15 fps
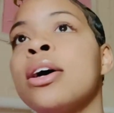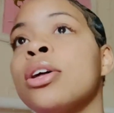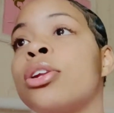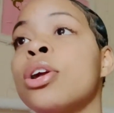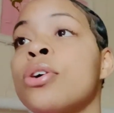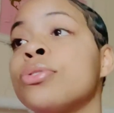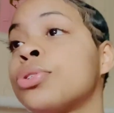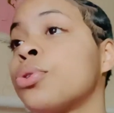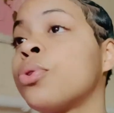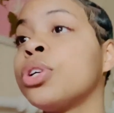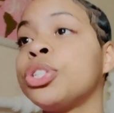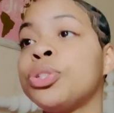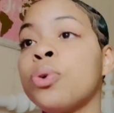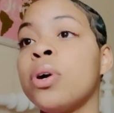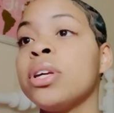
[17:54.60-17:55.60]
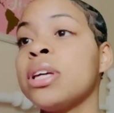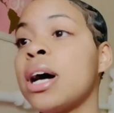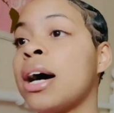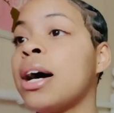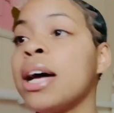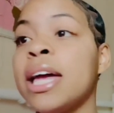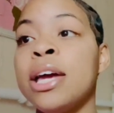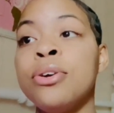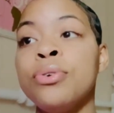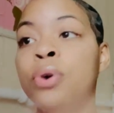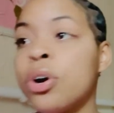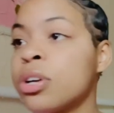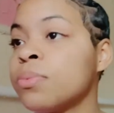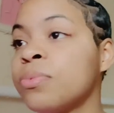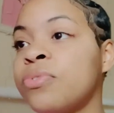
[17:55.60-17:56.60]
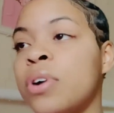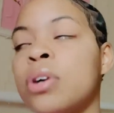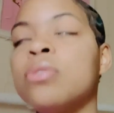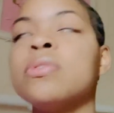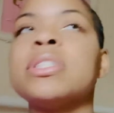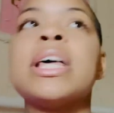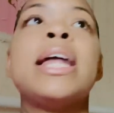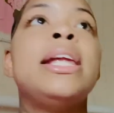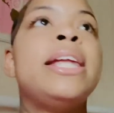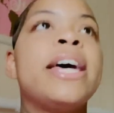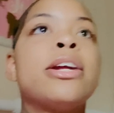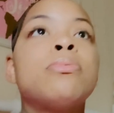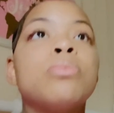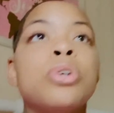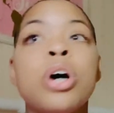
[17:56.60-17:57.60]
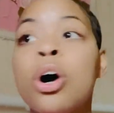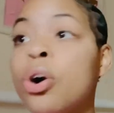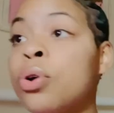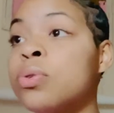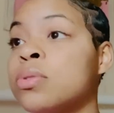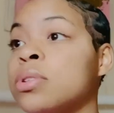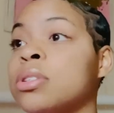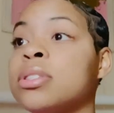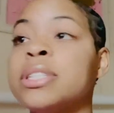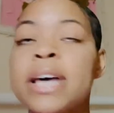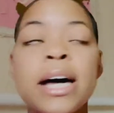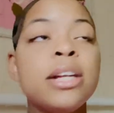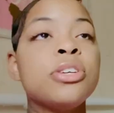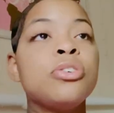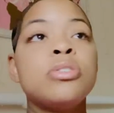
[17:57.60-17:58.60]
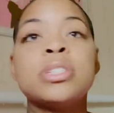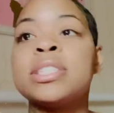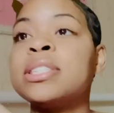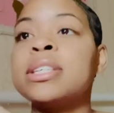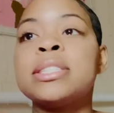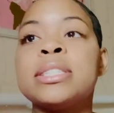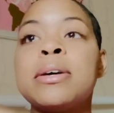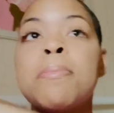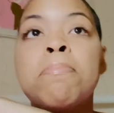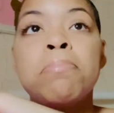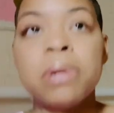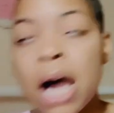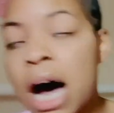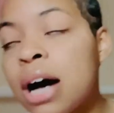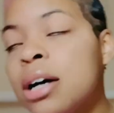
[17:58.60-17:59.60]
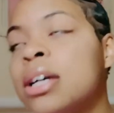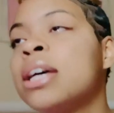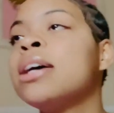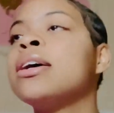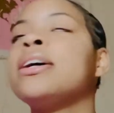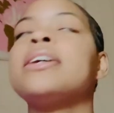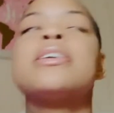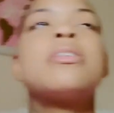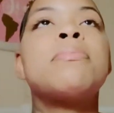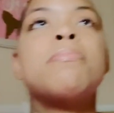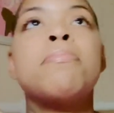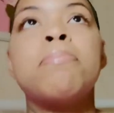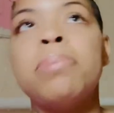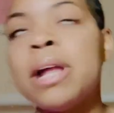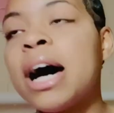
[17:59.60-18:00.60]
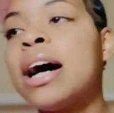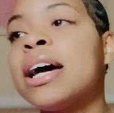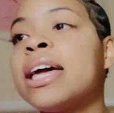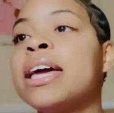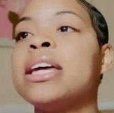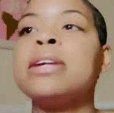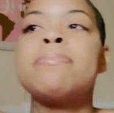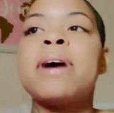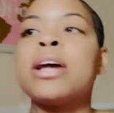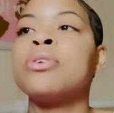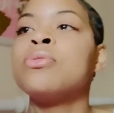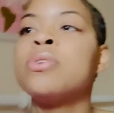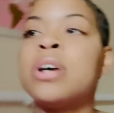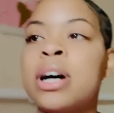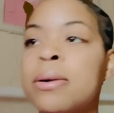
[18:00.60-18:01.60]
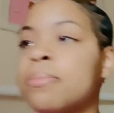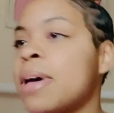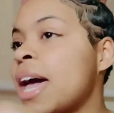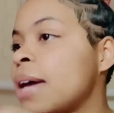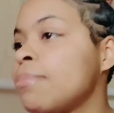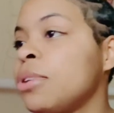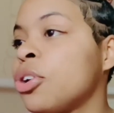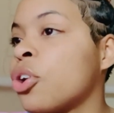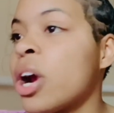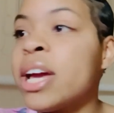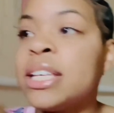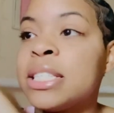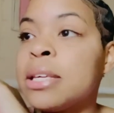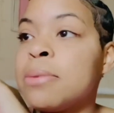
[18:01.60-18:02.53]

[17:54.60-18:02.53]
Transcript: long story short, y'all, ignore them folks. Let them go. Telling you, sister, block him. Block anybody who come at me crazy.